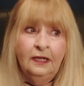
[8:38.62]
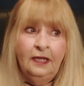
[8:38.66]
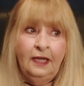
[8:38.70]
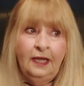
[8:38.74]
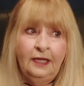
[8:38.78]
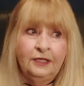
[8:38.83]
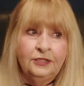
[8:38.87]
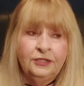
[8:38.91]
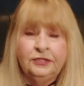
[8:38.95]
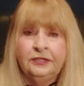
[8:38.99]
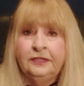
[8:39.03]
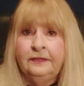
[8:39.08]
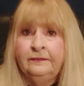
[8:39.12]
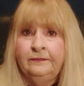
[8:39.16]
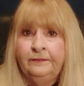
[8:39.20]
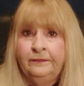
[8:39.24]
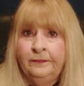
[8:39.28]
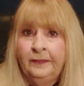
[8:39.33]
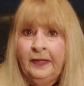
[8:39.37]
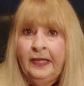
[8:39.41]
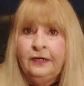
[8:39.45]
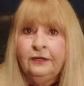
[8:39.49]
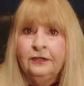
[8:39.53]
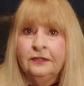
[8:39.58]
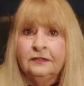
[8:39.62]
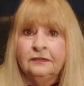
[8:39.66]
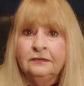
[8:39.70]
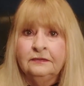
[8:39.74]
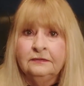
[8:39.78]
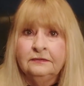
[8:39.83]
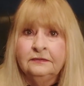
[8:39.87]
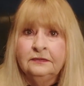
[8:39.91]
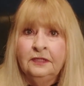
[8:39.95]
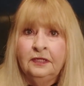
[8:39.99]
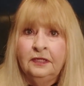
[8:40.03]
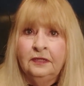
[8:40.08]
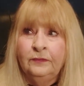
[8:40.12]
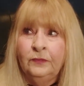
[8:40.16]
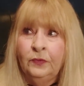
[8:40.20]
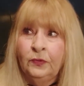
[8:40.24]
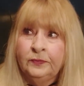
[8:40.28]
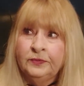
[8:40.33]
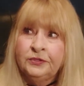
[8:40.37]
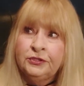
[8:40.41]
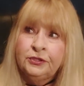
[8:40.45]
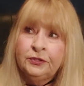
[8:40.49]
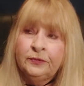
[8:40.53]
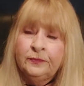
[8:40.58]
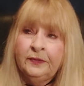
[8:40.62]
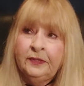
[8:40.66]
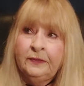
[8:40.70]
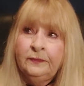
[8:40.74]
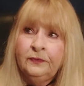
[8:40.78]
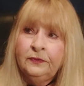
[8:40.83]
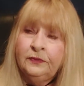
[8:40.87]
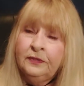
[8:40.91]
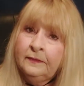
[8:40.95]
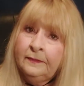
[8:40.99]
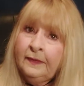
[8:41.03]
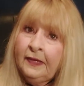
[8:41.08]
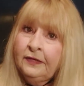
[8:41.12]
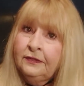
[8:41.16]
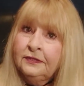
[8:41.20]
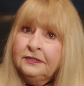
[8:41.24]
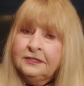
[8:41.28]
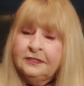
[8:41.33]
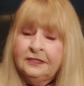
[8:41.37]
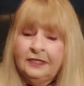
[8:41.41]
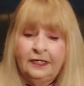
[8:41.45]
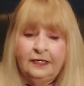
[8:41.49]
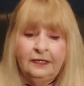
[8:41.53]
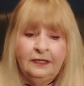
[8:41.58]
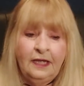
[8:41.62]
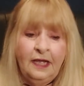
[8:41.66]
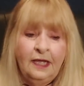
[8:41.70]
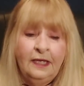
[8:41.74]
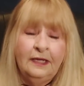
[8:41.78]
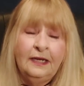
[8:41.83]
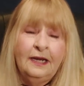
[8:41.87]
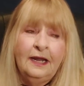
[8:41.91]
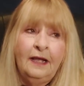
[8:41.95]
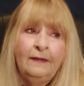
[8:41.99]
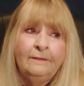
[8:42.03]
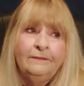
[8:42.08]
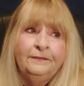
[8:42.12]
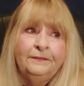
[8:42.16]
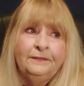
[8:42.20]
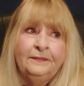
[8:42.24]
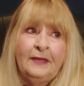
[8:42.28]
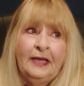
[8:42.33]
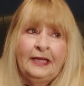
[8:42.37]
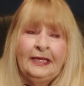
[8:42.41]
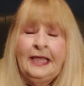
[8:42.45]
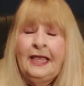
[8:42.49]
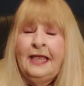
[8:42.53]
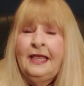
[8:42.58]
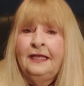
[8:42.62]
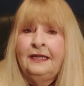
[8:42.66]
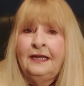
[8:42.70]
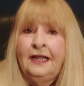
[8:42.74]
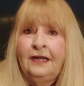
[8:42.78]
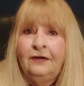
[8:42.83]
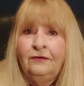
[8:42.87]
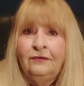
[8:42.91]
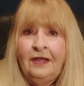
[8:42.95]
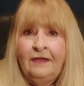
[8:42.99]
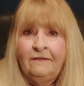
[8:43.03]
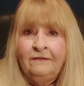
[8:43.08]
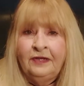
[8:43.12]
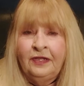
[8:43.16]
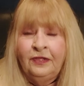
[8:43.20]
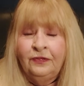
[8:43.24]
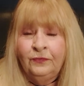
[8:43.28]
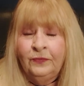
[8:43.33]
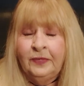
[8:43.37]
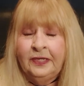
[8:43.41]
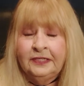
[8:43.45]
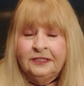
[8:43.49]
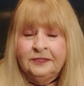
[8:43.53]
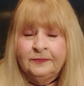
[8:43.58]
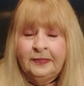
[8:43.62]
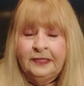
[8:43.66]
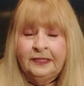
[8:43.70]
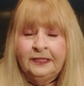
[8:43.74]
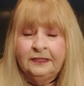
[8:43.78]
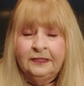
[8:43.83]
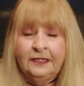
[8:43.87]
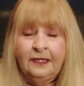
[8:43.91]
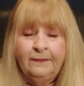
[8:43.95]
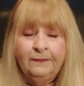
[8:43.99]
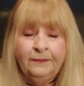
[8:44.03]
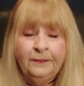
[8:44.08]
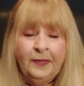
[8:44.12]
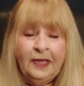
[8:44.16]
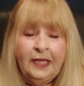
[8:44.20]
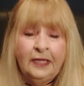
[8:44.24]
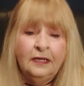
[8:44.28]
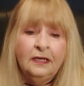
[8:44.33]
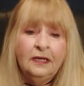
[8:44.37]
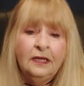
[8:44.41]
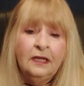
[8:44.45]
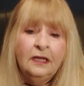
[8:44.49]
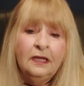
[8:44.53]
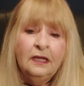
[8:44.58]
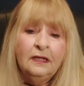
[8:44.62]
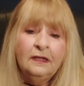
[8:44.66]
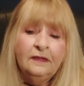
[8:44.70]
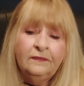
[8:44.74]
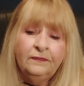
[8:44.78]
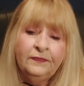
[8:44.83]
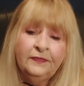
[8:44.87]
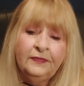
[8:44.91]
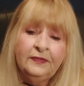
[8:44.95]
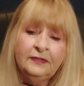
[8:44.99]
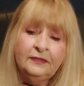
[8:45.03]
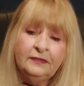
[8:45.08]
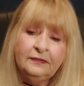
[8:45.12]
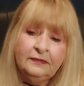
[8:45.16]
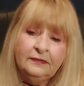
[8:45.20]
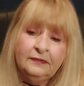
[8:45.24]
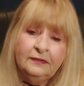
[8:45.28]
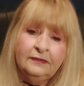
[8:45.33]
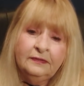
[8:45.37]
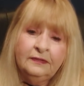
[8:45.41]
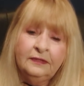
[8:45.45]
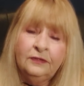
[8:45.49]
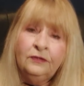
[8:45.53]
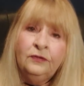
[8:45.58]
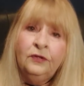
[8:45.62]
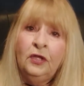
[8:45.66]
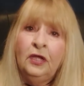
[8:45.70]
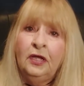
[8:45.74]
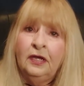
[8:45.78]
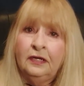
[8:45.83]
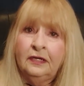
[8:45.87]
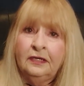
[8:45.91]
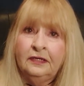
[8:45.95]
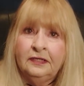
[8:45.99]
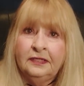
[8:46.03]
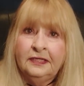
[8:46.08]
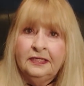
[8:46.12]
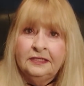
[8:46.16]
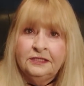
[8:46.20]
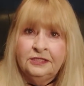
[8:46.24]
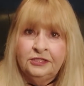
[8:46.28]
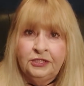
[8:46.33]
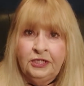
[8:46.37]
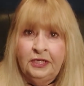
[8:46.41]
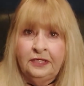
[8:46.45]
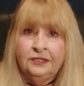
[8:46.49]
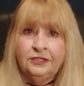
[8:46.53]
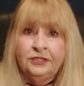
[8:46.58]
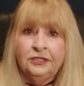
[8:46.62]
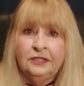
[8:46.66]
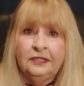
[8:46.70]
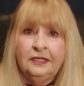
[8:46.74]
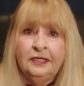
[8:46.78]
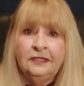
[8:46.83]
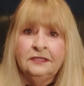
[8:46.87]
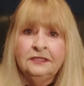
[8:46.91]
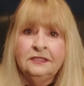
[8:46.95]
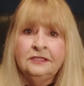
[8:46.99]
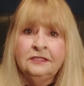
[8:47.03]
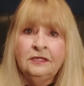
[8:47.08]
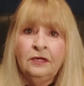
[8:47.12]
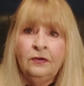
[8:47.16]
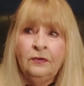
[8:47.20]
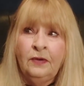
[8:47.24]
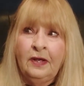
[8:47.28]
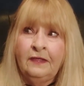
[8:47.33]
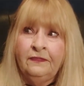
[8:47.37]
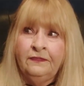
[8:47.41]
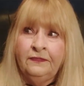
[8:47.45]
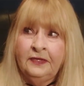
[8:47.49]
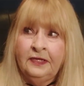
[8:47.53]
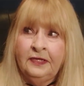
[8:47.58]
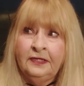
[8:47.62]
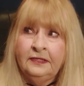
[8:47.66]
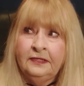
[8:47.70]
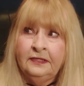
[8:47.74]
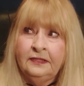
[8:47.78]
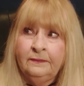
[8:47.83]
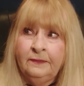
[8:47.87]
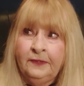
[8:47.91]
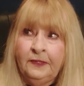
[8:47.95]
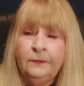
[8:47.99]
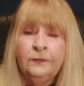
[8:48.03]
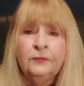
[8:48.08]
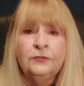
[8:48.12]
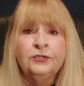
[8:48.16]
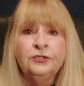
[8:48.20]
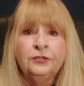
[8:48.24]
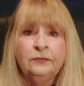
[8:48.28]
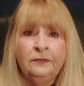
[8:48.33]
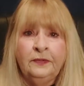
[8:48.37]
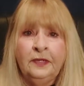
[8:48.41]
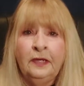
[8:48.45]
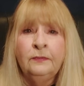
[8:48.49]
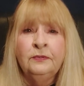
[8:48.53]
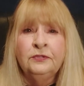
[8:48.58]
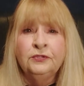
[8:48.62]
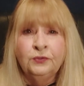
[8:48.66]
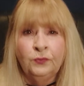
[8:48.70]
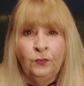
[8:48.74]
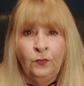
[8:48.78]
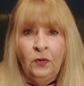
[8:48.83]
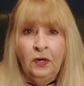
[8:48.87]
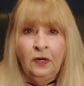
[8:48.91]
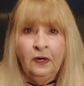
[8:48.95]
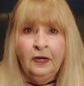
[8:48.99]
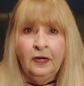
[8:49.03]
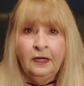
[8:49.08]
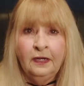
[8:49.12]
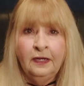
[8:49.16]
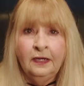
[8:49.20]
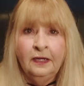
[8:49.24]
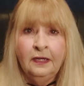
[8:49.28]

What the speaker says: actually better. More mature people look better today. I don't have any other way of explaining that, but the look is changing, and so I think people should be able to work